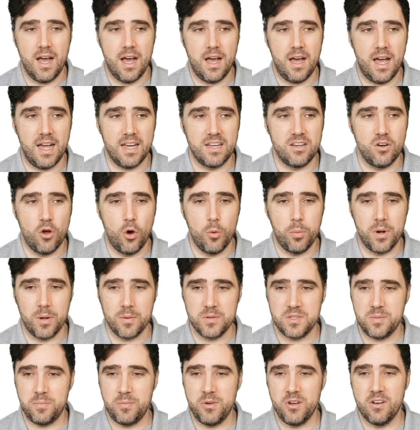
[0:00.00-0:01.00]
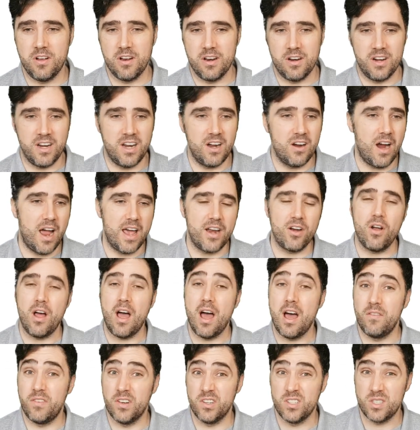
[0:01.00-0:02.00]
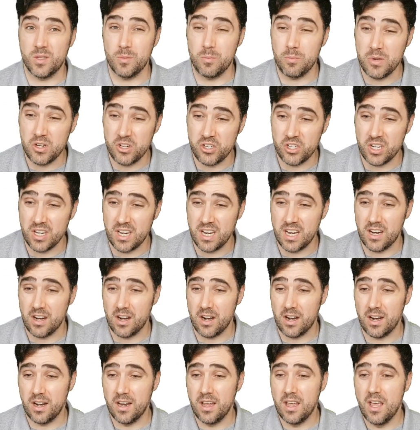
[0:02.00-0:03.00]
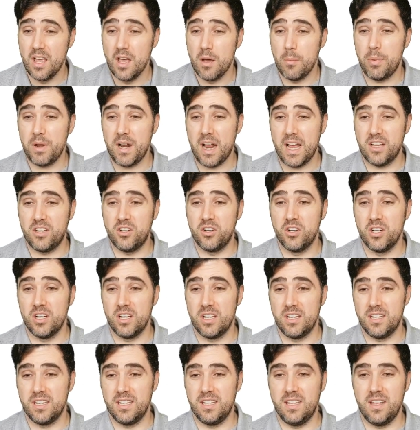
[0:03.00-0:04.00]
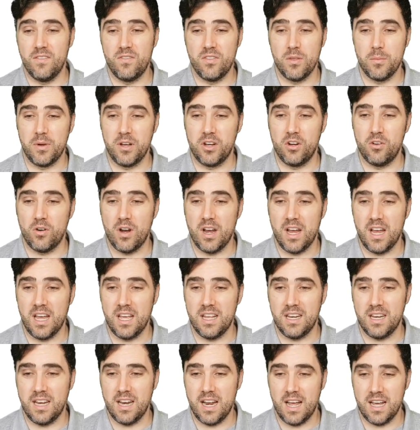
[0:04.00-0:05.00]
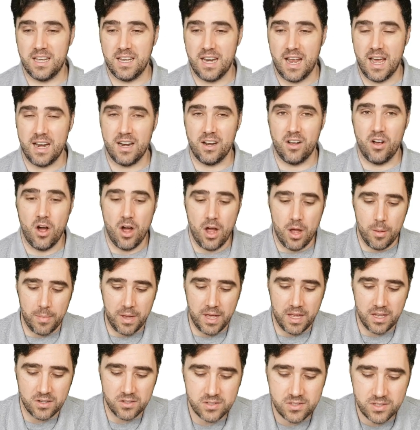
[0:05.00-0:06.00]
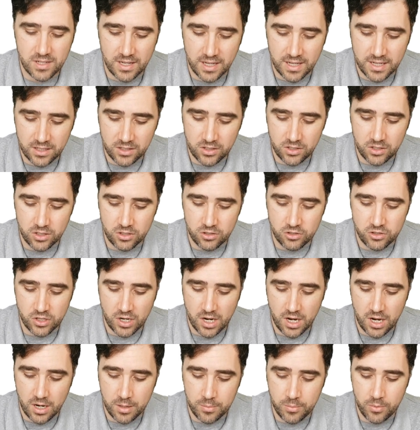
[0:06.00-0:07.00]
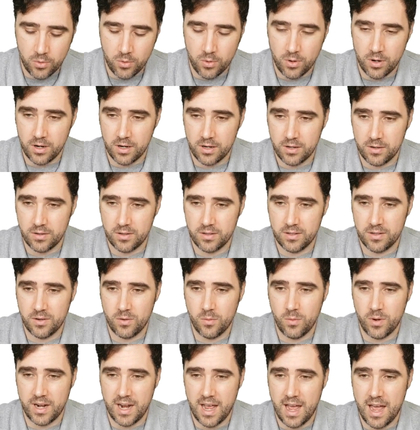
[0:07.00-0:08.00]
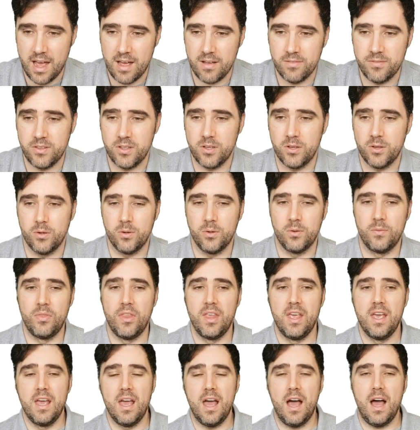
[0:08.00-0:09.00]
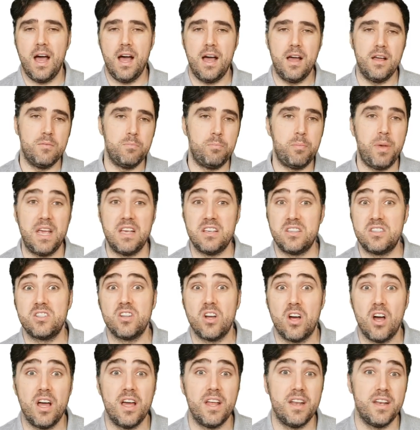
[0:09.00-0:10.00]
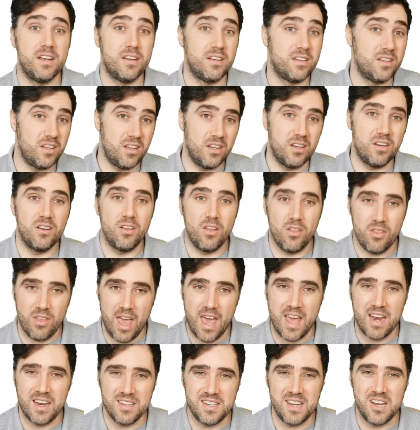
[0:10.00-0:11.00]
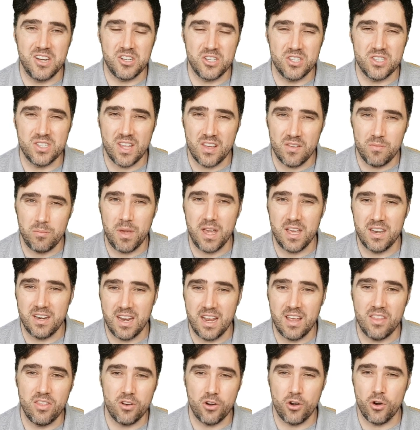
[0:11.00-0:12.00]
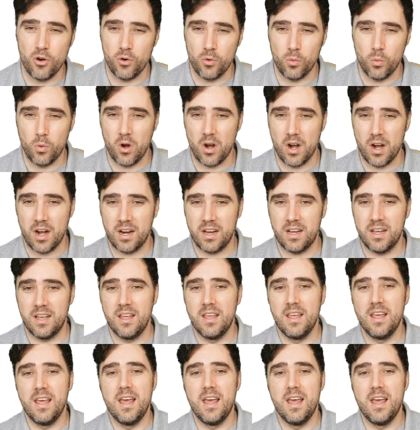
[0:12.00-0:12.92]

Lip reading: I can open up SpeedGrader here. I don't have a submission here, but I could give them a grade, and I could add a comment like good job or what have you, based on the annotations they've made in their own work.